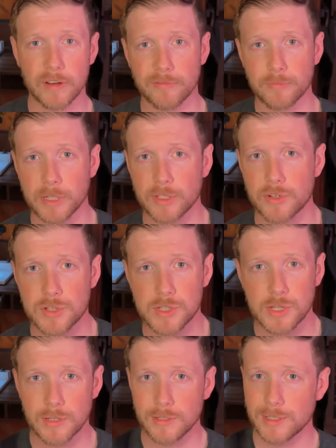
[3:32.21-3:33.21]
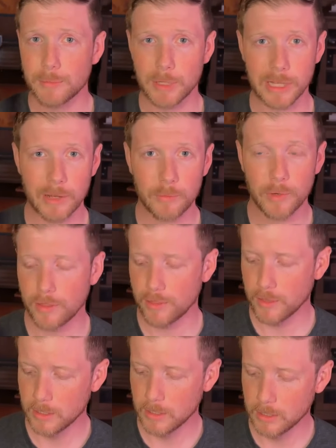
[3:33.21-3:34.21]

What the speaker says: of Michter's to begin with.